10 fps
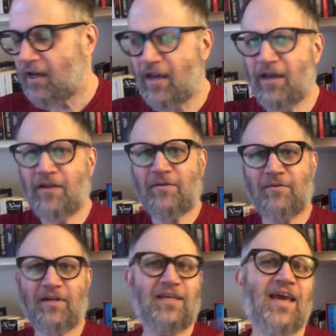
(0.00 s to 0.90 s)

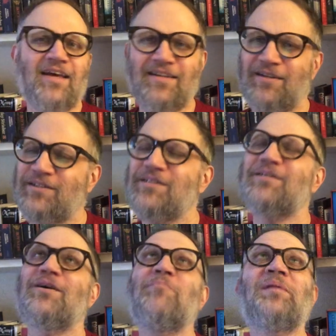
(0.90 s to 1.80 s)
And again, there's
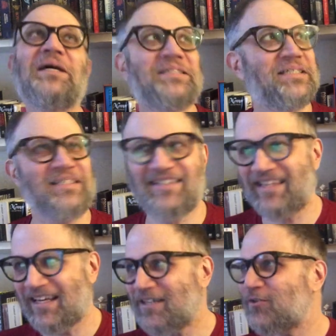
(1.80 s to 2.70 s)
just complexities to
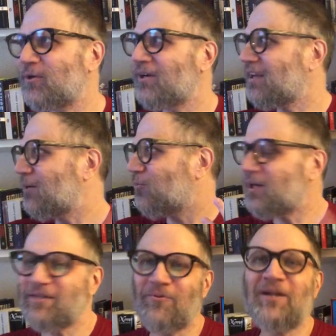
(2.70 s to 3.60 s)
get into here. Like,
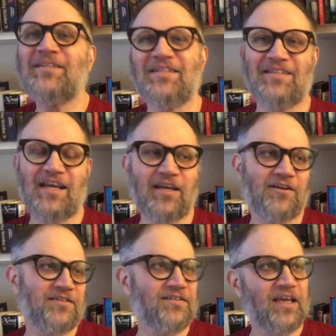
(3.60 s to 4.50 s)
what is it saying here?
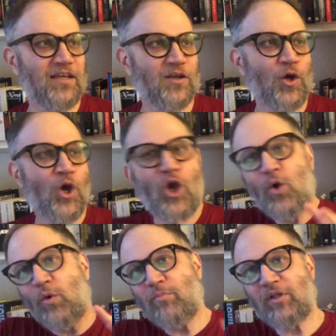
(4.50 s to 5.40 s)
Is it saying that
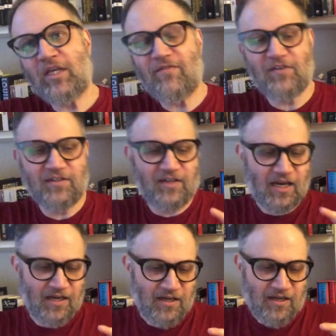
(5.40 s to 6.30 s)
when belief is not